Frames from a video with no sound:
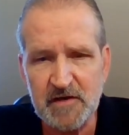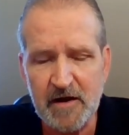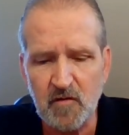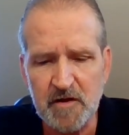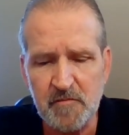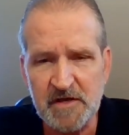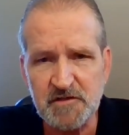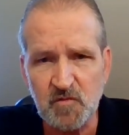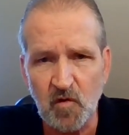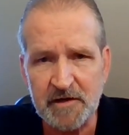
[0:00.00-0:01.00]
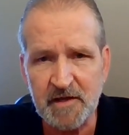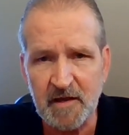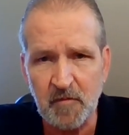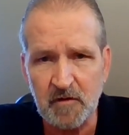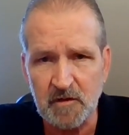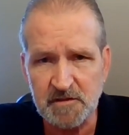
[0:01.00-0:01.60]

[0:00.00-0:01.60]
I already mentioned one chemical,